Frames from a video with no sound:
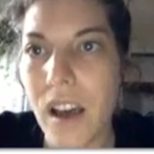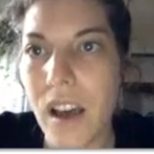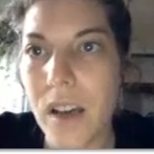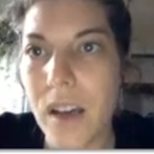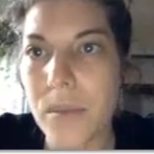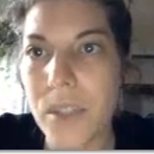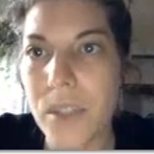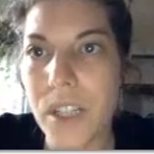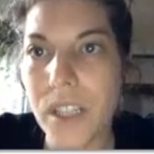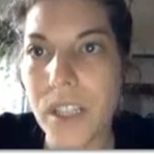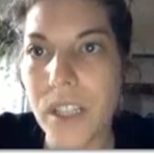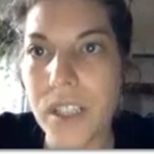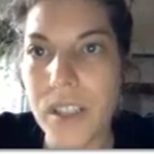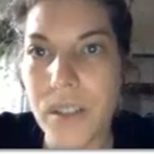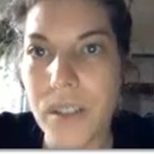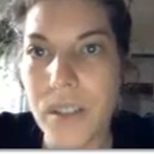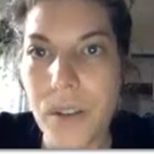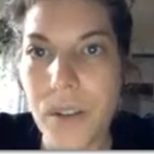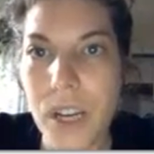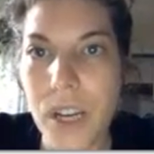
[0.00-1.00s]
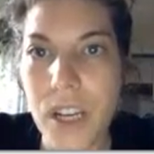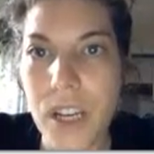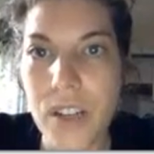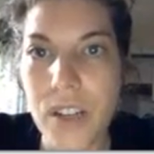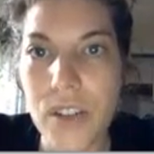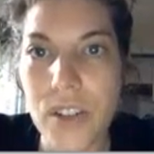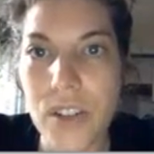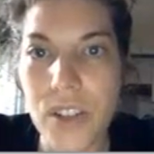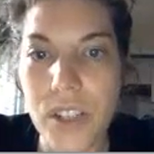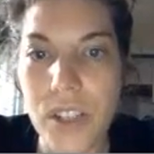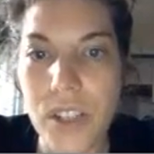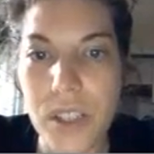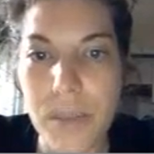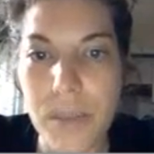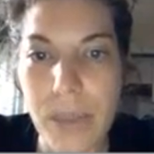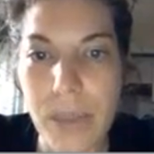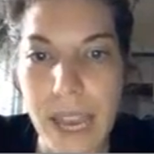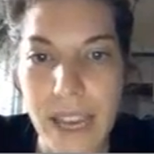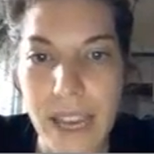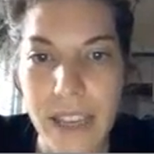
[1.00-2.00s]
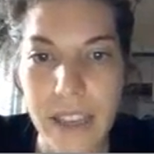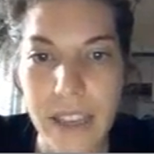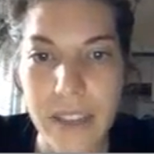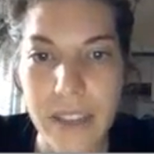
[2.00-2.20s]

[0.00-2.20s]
Object, arrange, send back.